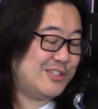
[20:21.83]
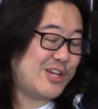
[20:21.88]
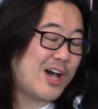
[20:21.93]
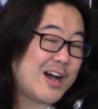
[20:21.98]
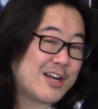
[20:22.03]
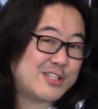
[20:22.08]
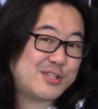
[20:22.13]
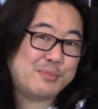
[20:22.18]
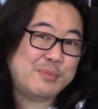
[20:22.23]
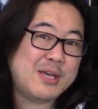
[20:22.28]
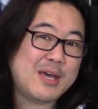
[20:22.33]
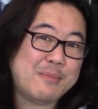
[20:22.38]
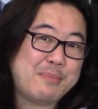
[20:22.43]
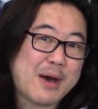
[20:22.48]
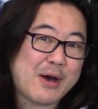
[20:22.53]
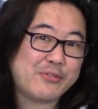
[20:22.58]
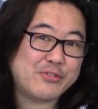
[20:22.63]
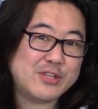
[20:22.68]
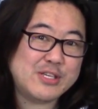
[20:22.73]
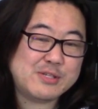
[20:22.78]
talk to me
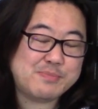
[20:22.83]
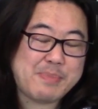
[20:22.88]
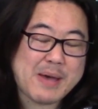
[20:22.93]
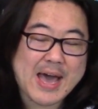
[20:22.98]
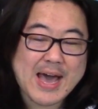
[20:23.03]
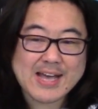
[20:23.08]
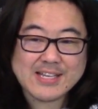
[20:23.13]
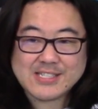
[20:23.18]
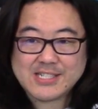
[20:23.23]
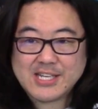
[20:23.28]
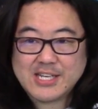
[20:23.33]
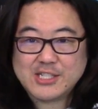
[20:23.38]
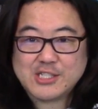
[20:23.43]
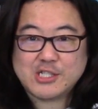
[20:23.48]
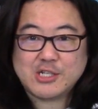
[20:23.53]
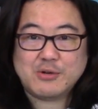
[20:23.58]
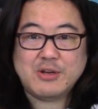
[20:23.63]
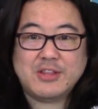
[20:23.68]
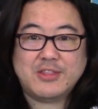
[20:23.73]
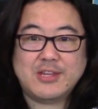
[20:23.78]
about this past
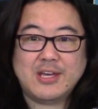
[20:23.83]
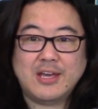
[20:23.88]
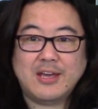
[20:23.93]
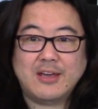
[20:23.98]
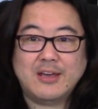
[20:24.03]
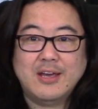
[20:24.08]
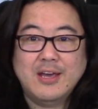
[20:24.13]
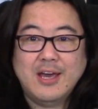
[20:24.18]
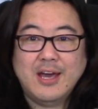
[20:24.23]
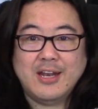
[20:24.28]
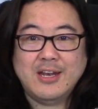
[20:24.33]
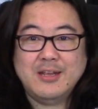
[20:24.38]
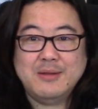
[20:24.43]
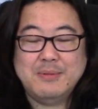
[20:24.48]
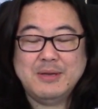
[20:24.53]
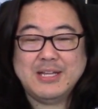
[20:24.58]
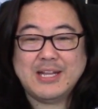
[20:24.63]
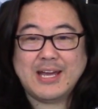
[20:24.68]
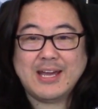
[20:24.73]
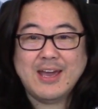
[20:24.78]
history thing. And
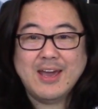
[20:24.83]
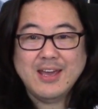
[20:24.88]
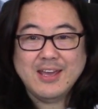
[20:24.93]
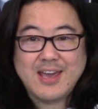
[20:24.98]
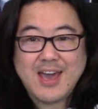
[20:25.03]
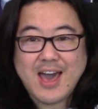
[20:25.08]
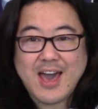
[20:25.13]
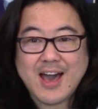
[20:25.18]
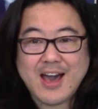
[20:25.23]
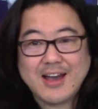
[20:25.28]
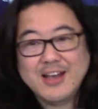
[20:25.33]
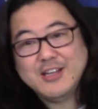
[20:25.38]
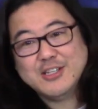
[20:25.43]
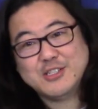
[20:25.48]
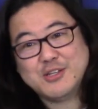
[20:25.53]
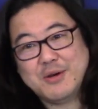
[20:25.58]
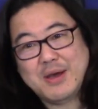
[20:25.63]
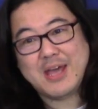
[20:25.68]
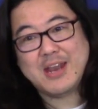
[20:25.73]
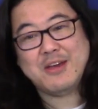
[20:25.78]
he'd be like, yeah.
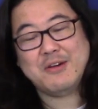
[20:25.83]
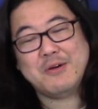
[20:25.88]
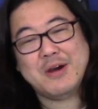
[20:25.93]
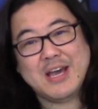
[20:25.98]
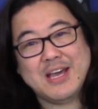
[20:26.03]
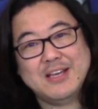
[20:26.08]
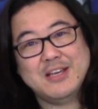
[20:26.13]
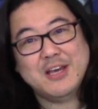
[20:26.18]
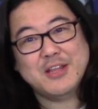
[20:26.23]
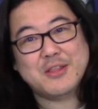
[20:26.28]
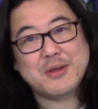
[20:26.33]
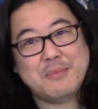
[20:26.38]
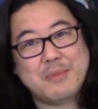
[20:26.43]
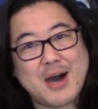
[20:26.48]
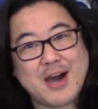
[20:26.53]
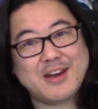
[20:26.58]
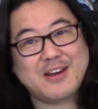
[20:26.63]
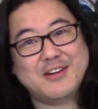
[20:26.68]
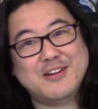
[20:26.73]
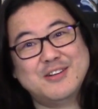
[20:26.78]
So anyway, the
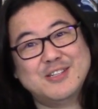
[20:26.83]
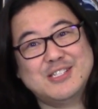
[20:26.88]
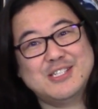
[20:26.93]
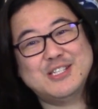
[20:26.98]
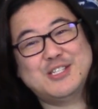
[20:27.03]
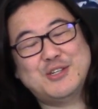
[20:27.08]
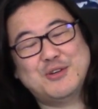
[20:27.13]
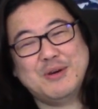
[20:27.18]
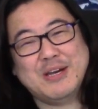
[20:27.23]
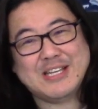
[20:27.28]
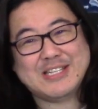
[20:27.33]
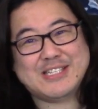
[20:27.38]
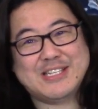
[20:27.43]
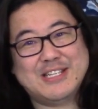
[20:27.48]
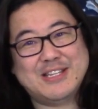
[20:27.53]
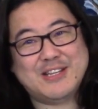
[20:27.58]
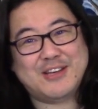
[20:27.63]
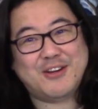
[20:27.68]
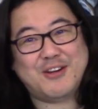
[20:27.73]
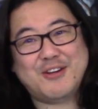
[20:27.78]
monitor
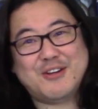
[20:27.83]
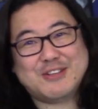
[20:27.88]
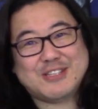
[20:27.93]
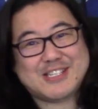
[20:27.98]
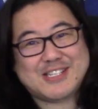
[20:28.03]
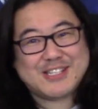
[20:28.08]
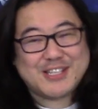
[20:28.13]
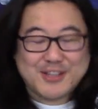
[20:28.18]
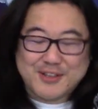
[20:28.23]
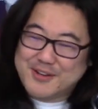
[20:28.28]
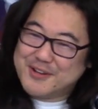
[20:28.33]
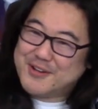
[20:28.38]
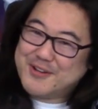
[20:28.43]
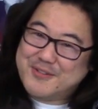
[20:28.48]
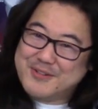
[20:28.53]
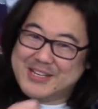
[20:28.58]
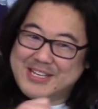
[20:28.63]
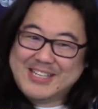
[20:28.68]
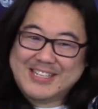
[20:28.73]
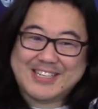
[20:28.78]
situation, the Hertz, you
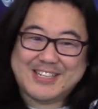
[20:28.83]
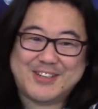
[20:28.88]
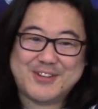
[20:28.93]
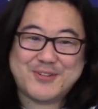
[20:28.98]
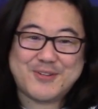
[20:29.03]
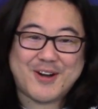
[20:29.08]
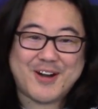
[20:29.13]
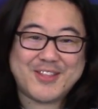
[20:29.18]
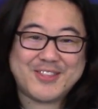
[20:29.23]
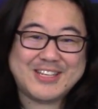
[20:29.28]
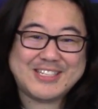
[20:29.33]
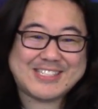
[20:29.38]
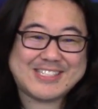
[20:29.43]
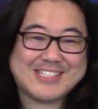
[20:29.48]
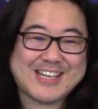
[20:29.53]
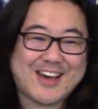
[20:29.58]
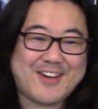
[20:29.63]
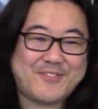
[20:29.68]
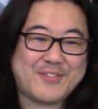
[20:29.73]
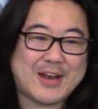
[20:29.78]
know, we need to do all this
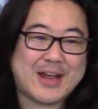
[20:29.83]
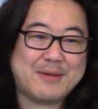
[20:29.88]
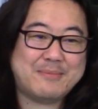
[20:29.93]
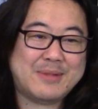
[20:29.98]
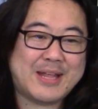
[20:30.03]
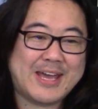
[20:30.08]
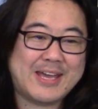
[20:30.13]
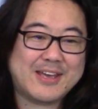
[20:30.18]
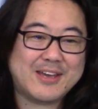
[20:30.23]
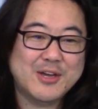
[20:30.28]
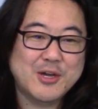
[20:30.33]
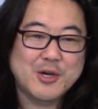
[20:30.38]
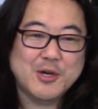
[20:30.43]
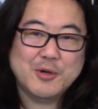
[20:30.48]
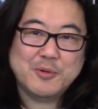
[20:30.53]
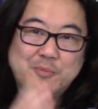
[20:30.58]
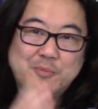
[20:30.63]
stuff. And I'm like,